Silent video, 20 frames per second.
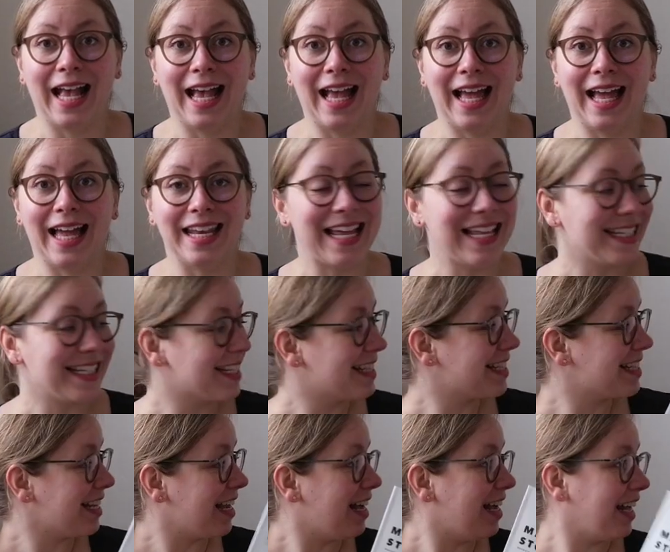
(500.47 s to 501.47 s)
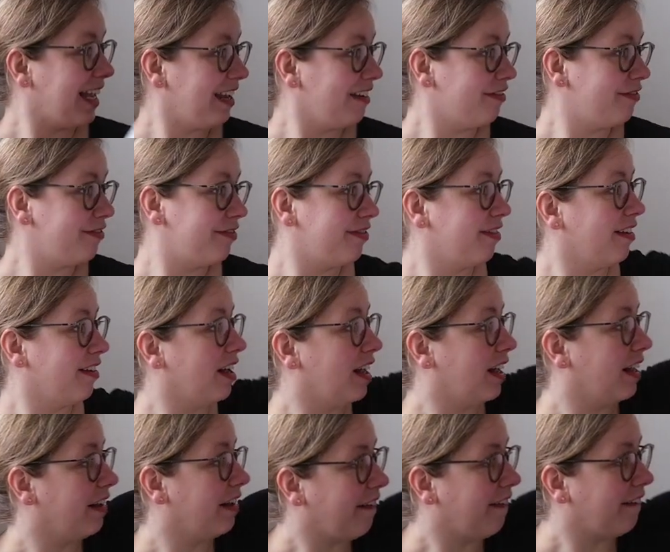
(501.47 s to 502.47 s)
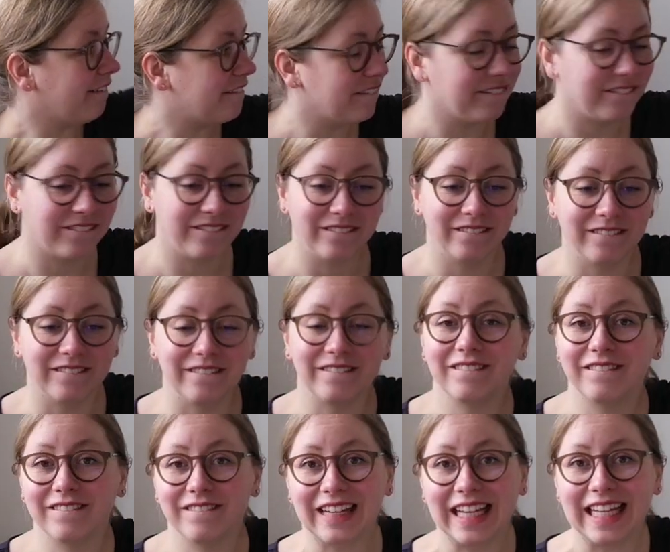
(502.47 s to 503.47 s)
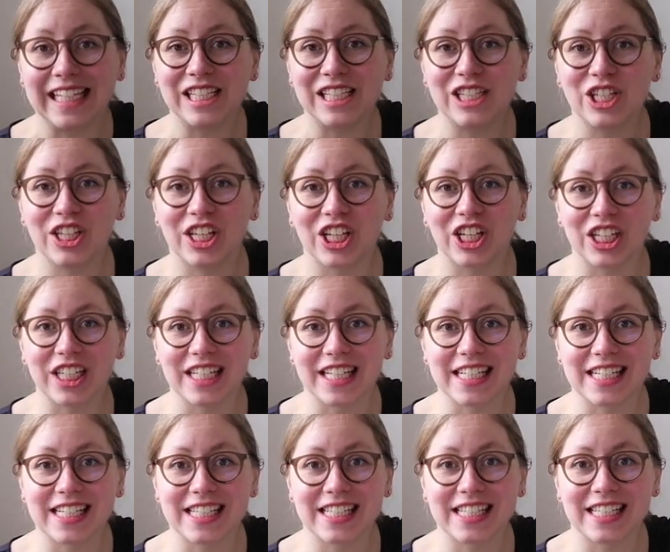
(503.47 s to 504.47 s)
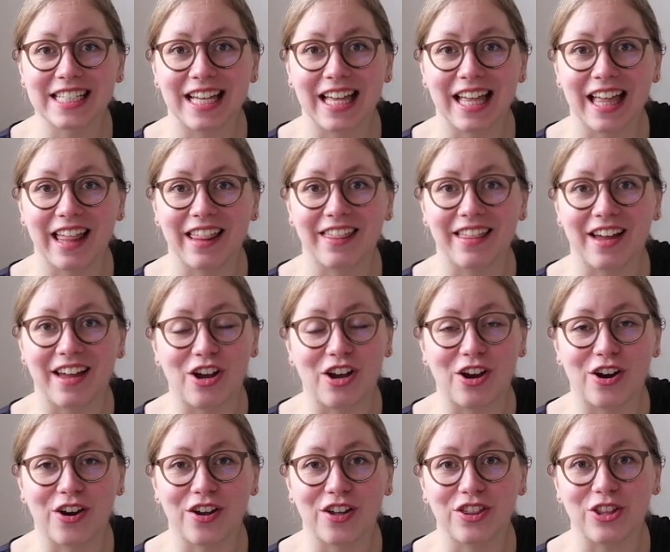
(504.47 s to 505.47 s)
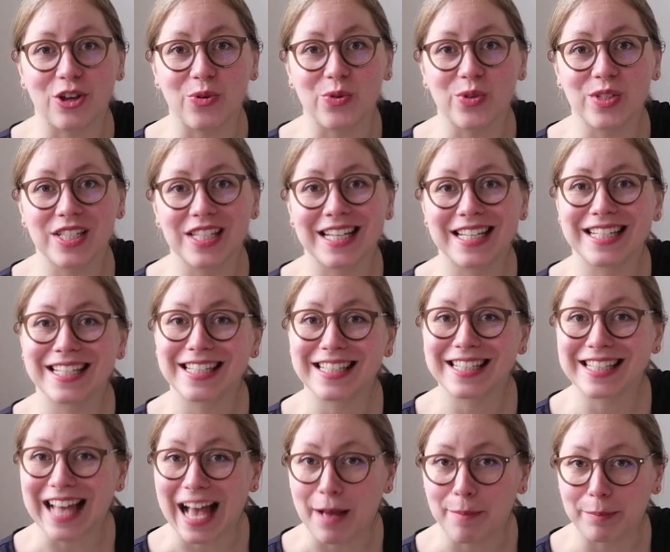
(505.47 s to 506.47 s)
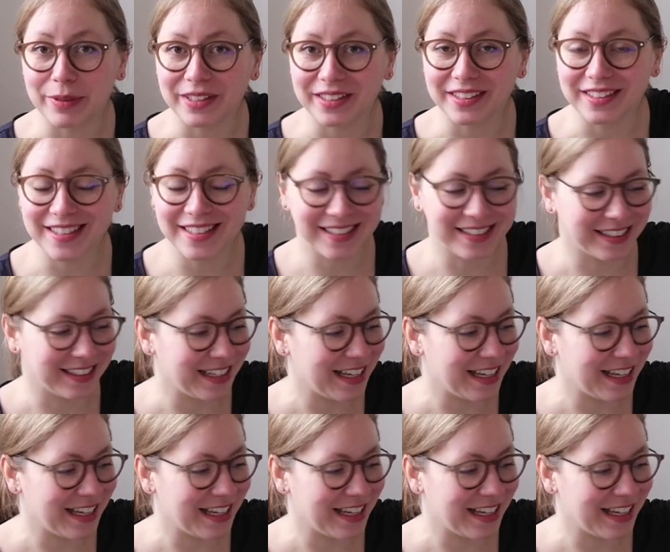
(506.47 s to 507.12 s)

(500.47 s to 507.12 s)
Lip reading: Let's dive into the goodness that are those samples.